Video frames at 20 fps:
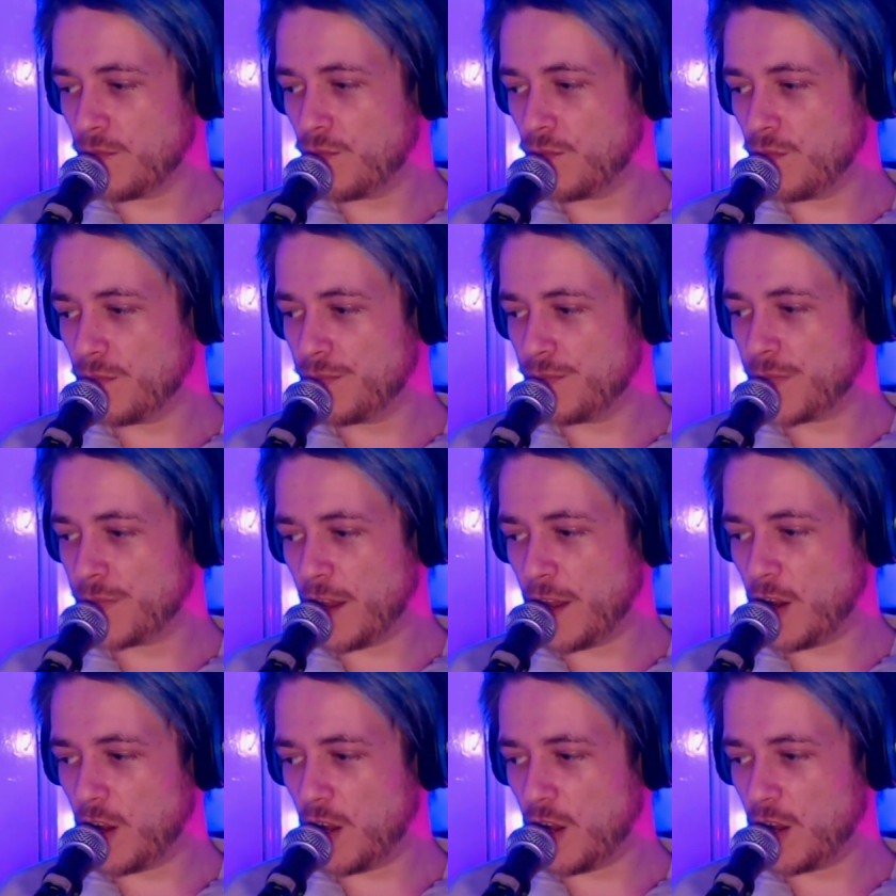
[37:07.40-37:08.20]
they
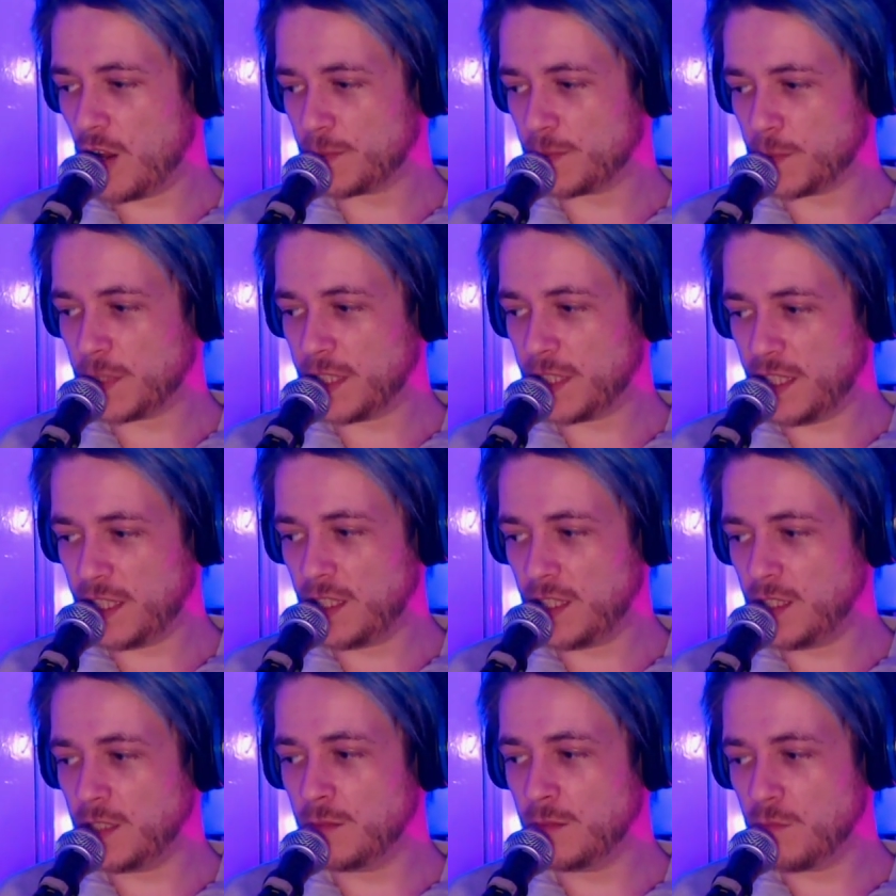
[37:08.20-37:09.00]
are
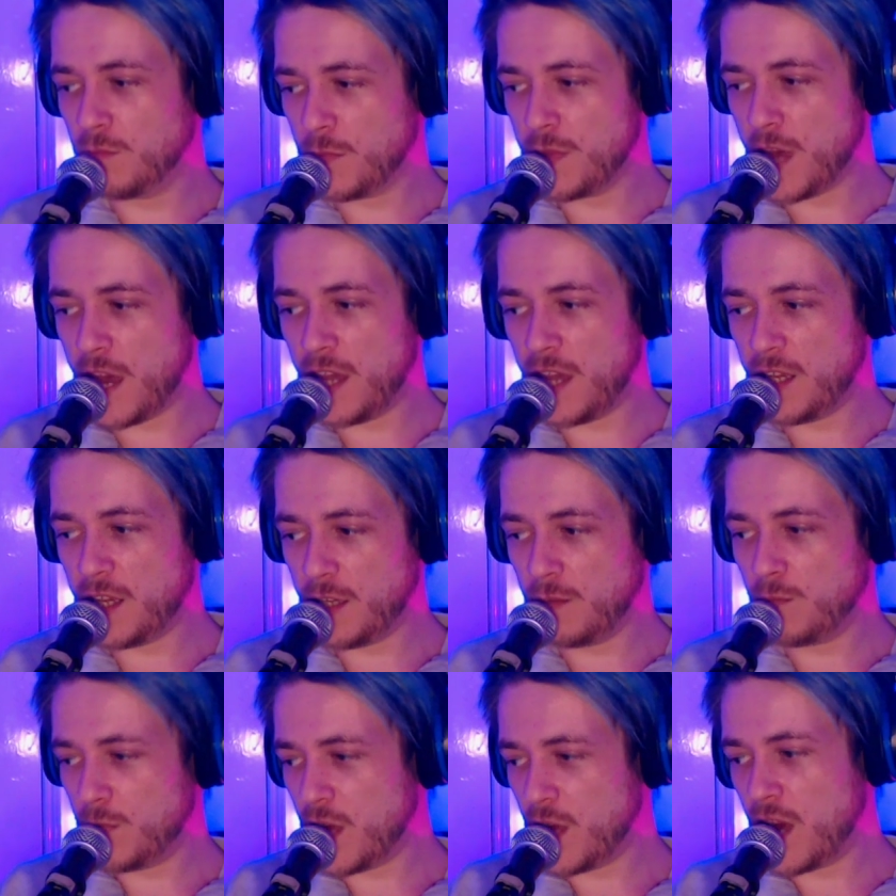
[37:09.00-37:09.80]
he, they,
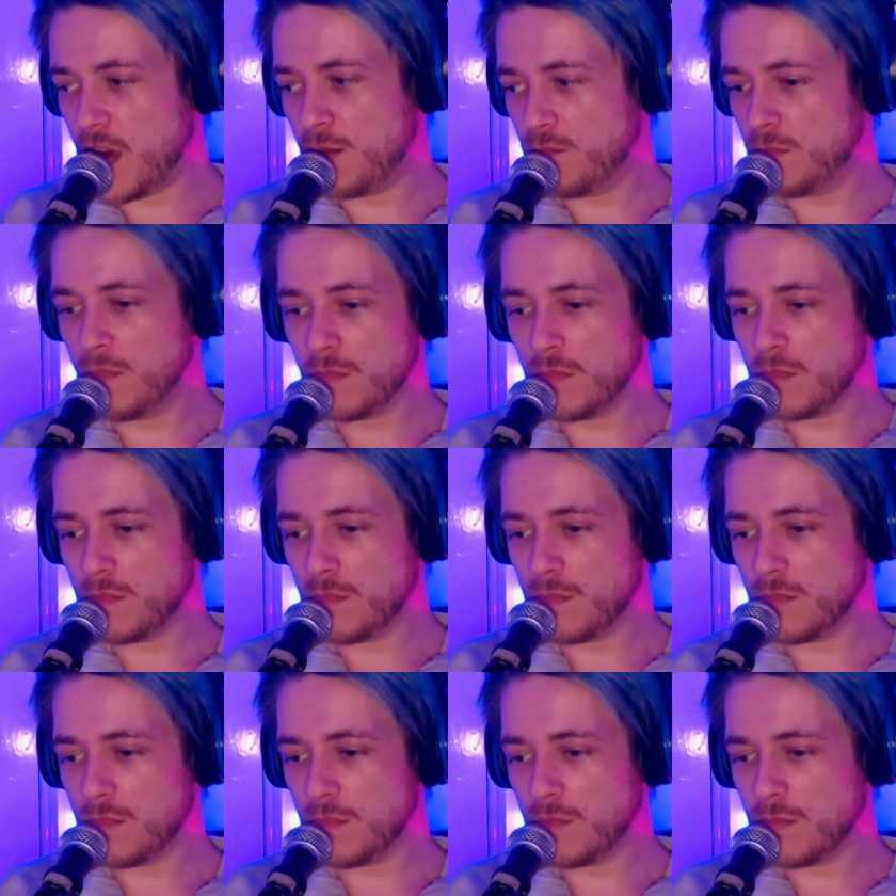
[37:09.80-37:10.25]
them,